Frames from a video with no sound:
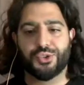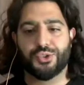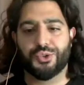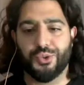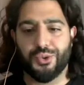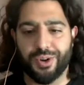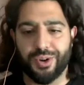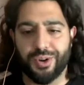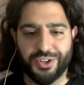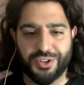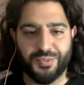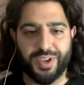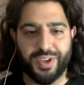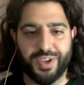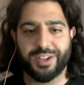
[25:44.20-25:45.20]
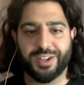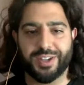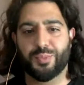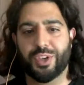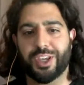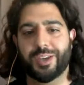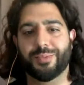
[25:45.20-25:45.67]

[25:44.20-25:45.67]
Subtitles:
storage, because